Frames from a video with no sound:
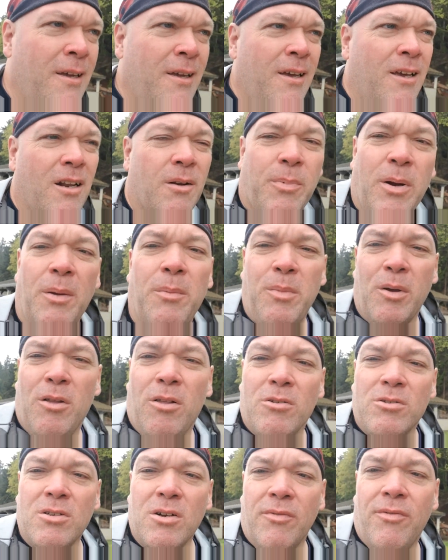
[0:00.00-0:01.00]
it'll probably be
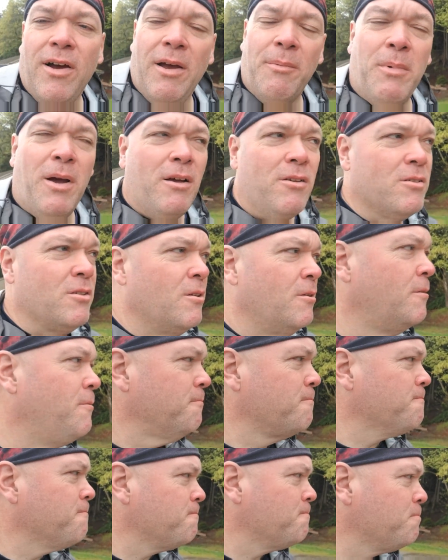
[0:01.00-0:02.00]
closer to 5 miles.
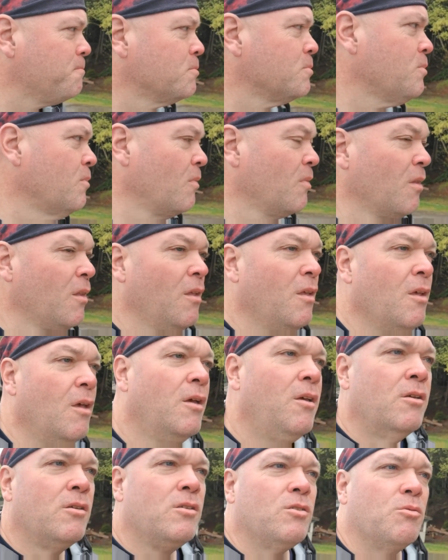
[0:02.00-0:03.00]

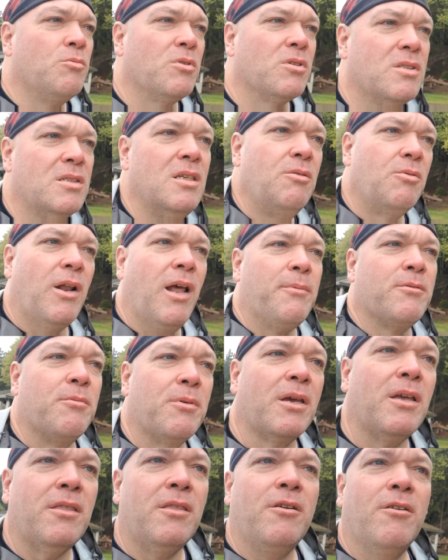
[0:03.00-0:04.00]
So we'll see what happens
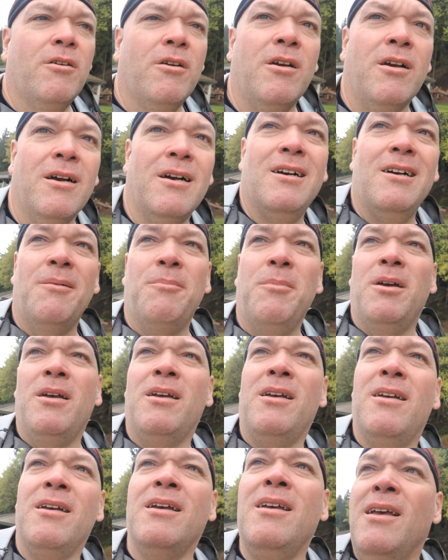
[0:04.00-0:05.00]
when we get there.
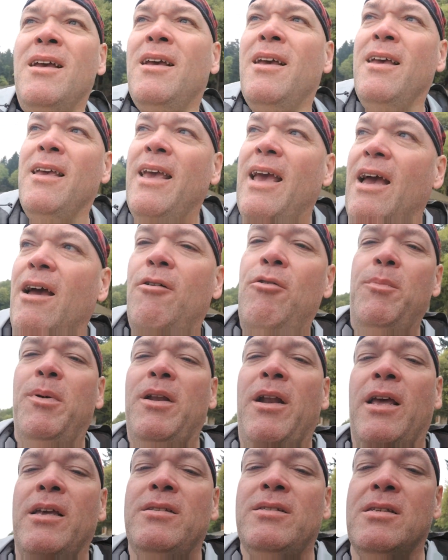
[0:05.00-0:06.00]
Yeah, it would
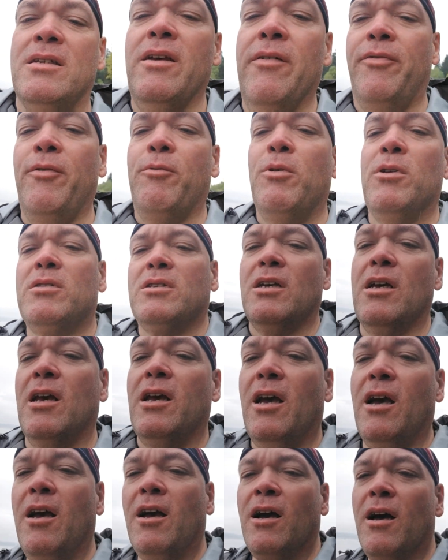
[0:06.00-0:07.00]
be nice if it was
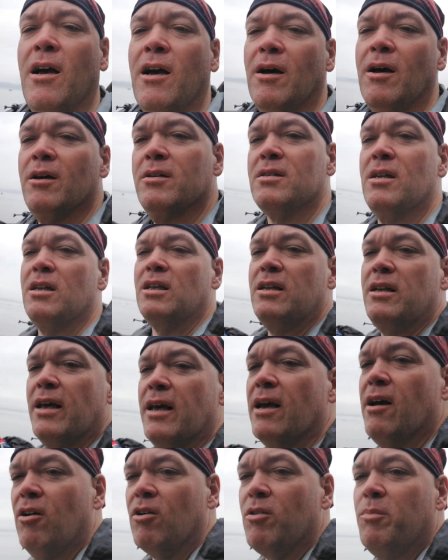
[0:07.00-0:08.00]
a sunny
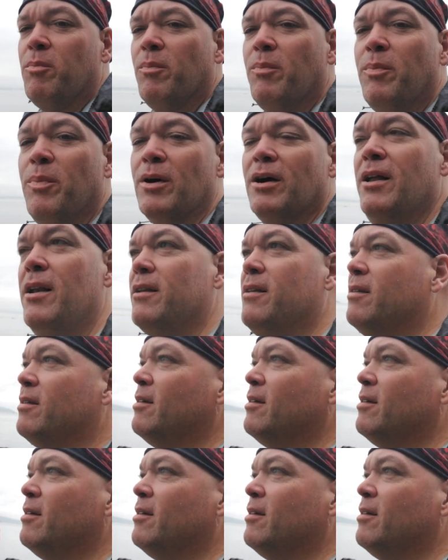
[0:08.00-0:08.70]
day out, but